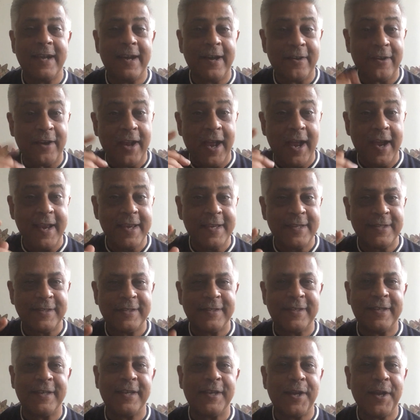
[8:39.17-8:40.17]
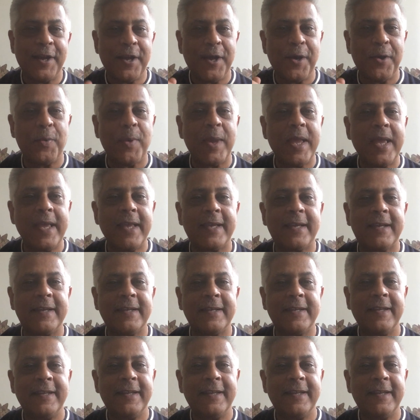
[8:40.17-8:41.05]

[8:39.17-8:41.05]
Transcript: arise, awake,